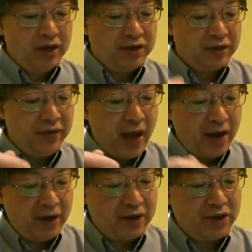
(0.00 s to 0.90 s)
So
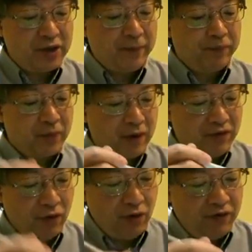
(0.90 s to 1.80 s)
that is the
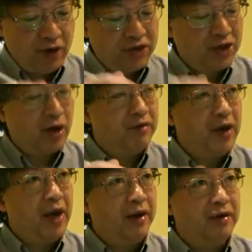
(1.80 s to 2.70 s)
floor function
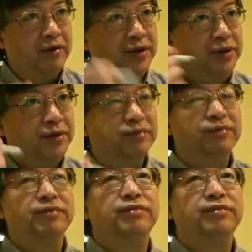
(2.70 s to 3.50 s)
of n over 2.